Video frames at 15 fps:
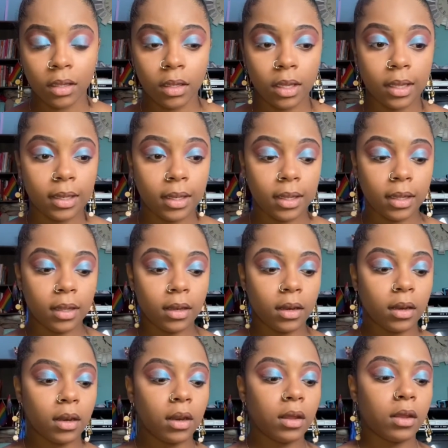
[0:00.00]
And
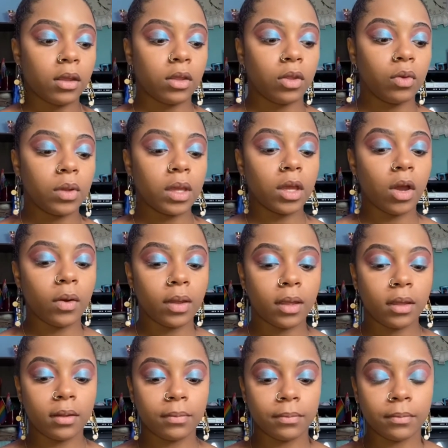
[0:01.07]
then you can go
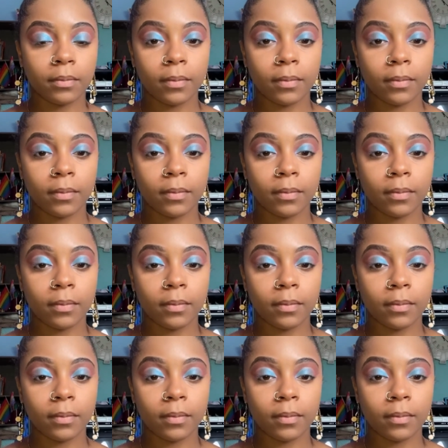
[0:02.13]
in